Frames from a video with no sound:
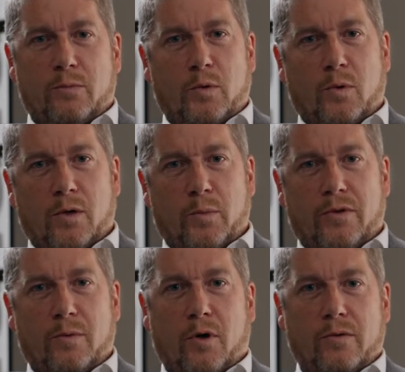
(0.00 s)
that we worked
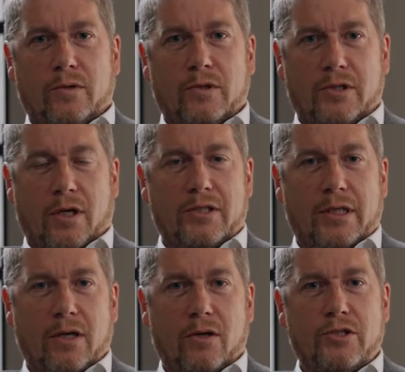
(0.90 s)
with them on
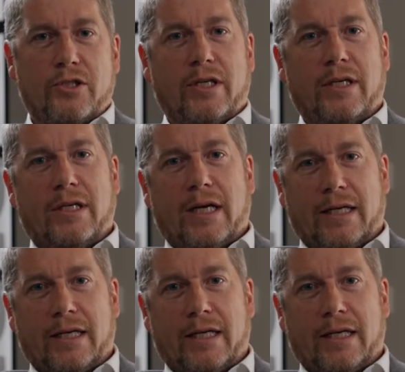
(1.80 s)
starting last year